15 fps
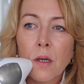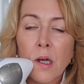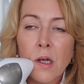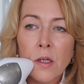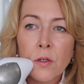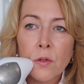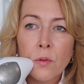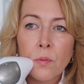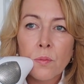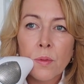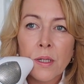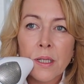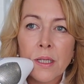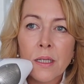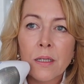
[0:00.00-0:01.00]
I
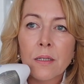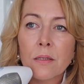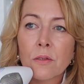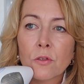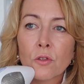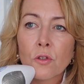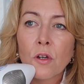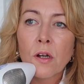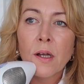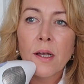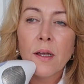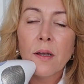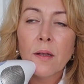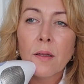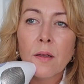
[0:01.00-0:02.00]
normally
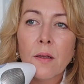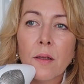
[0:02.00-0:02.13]
try it